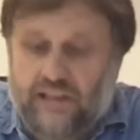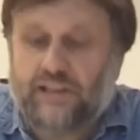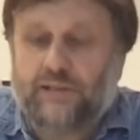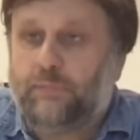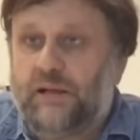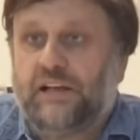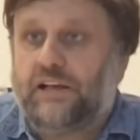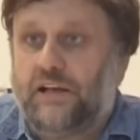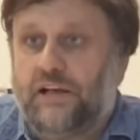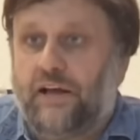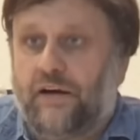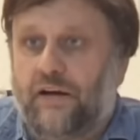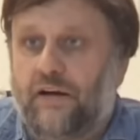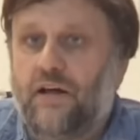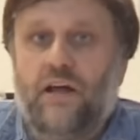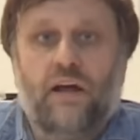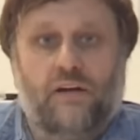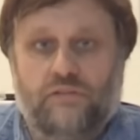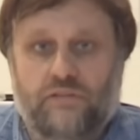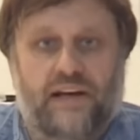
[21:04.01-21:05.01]
let's be clear,
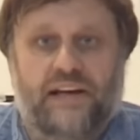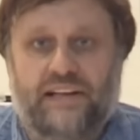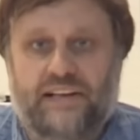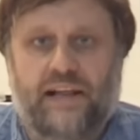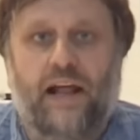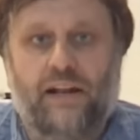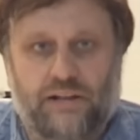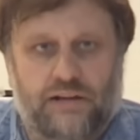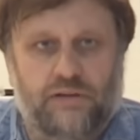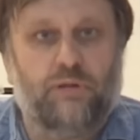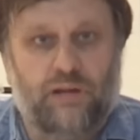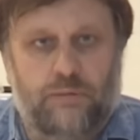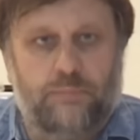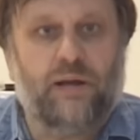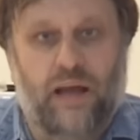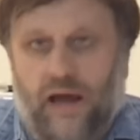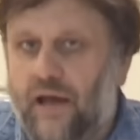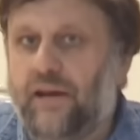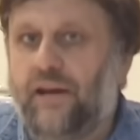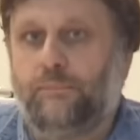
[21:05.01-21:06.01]
the result will
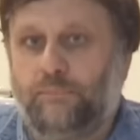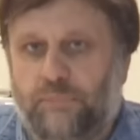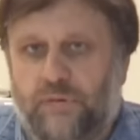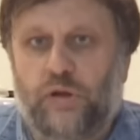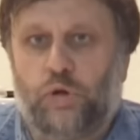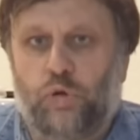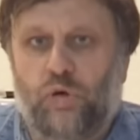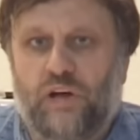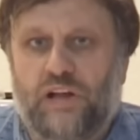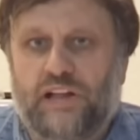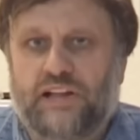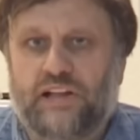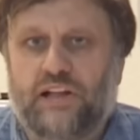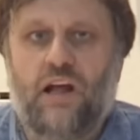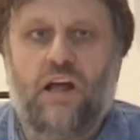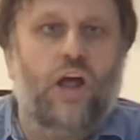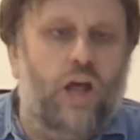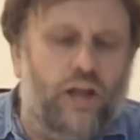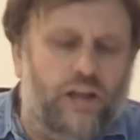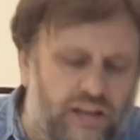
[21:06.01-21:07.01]
be unambiguous.
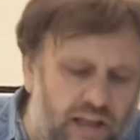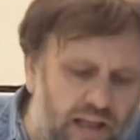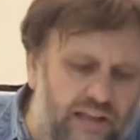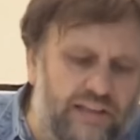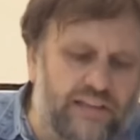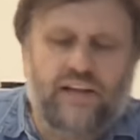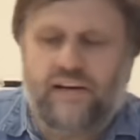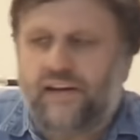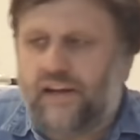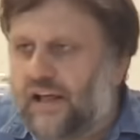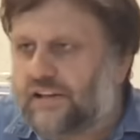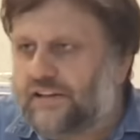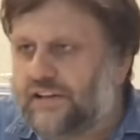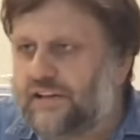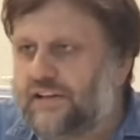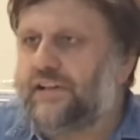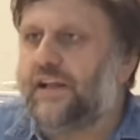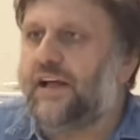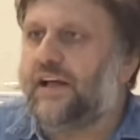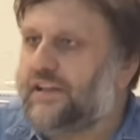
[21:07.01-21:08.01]
Yes, the
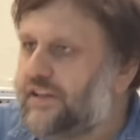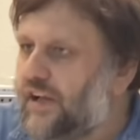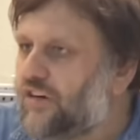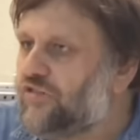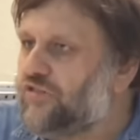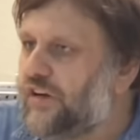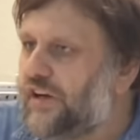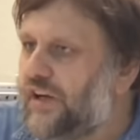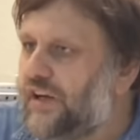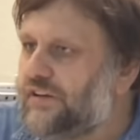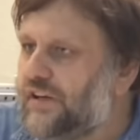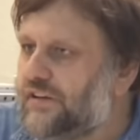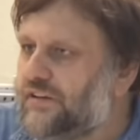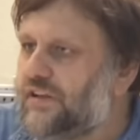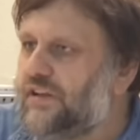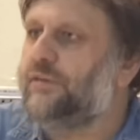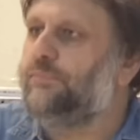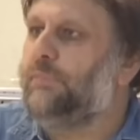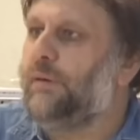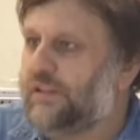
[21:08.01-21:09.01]
Nazis exaggerated
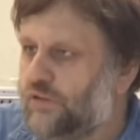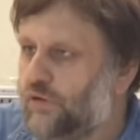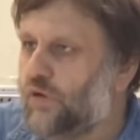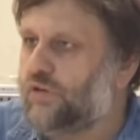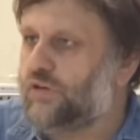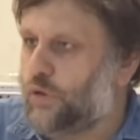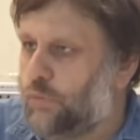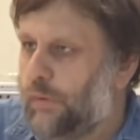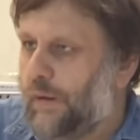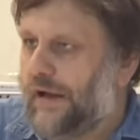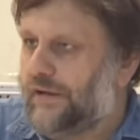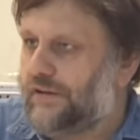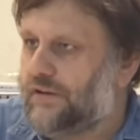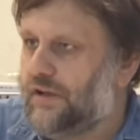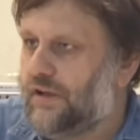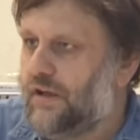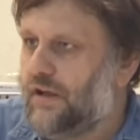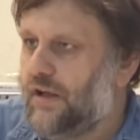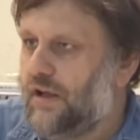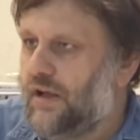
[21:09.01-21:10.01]
it, but not quite.
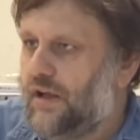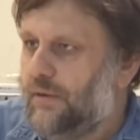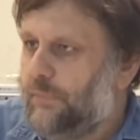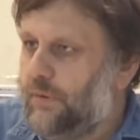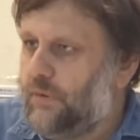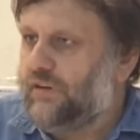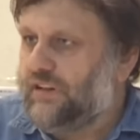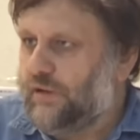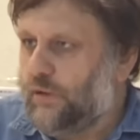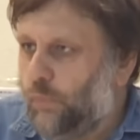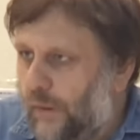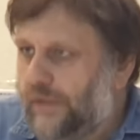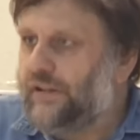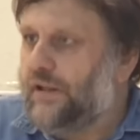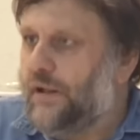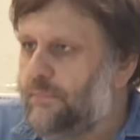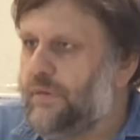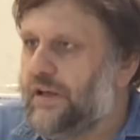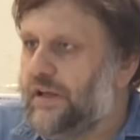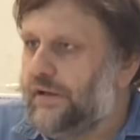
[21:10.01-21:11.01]
Because wait
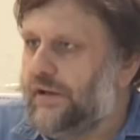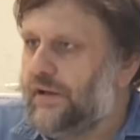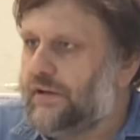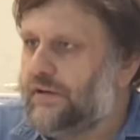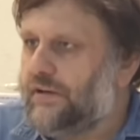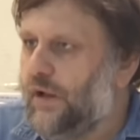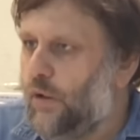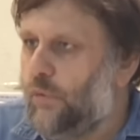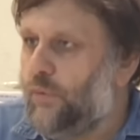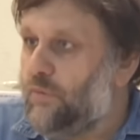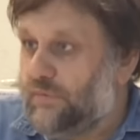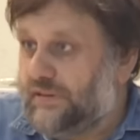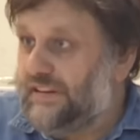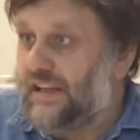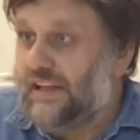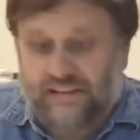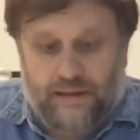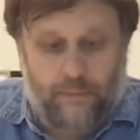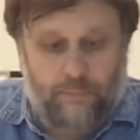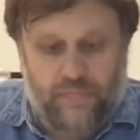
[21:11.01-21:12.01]
a minute, now you
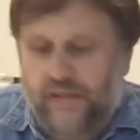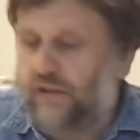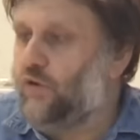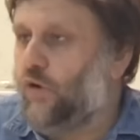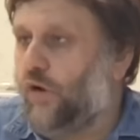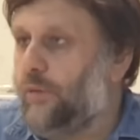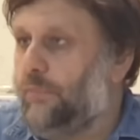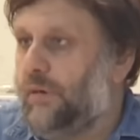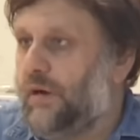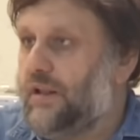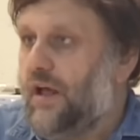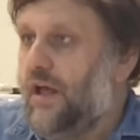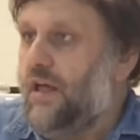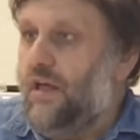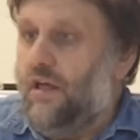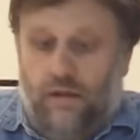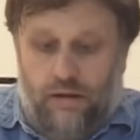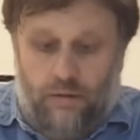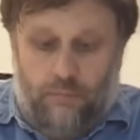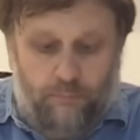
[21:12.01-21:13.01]
say something horrible.
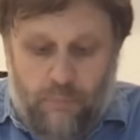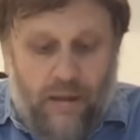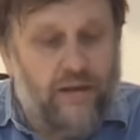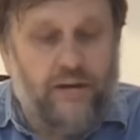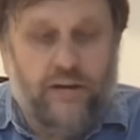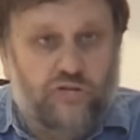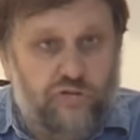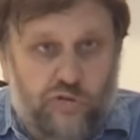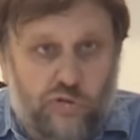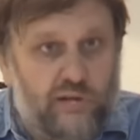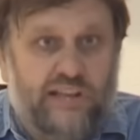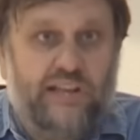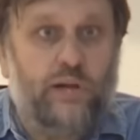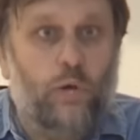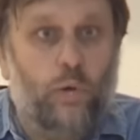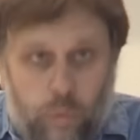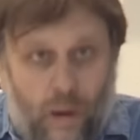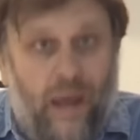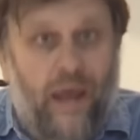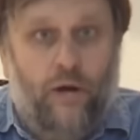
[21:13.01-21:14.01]
Many Jews
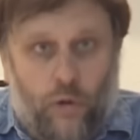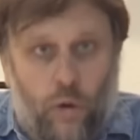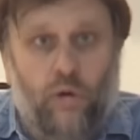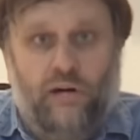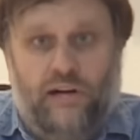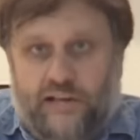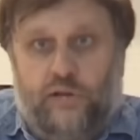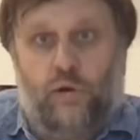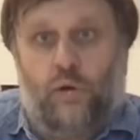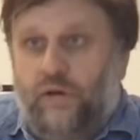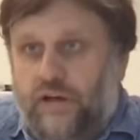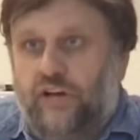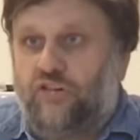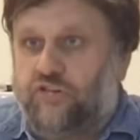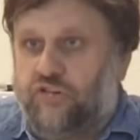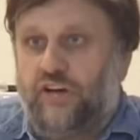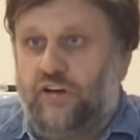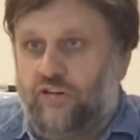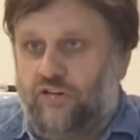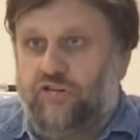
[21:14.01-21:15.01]
were also
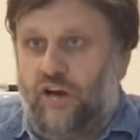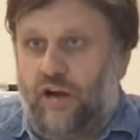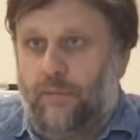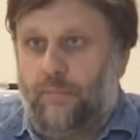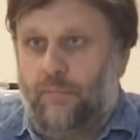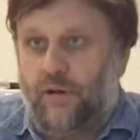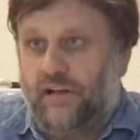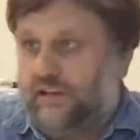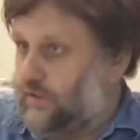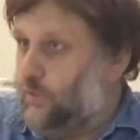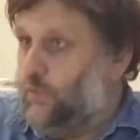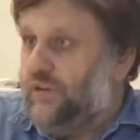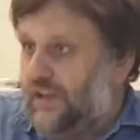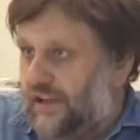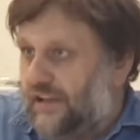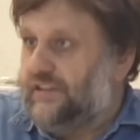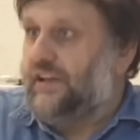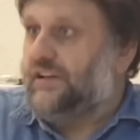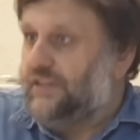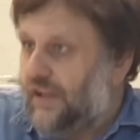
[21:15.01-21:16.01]
rich in Germany. So
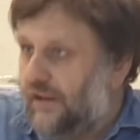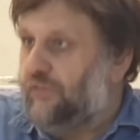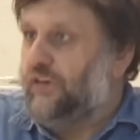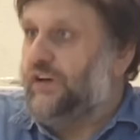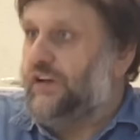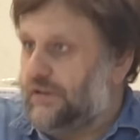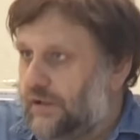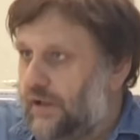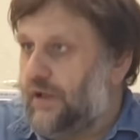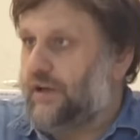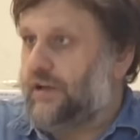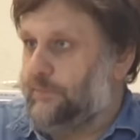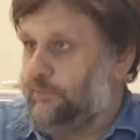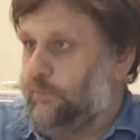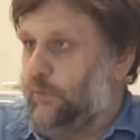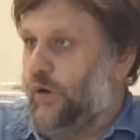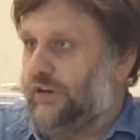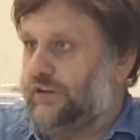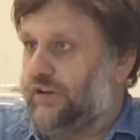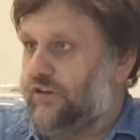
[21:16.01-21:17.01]
yes, they definitely
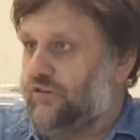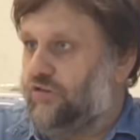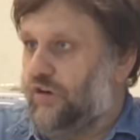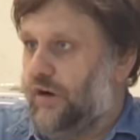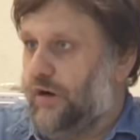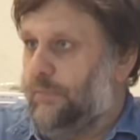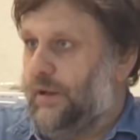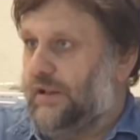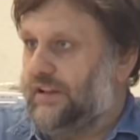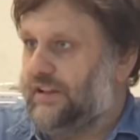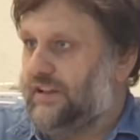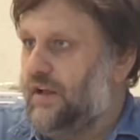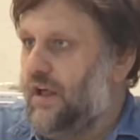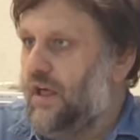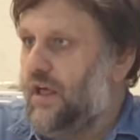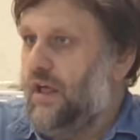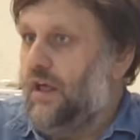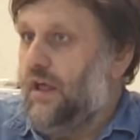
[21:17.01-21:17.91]
exploited Germans.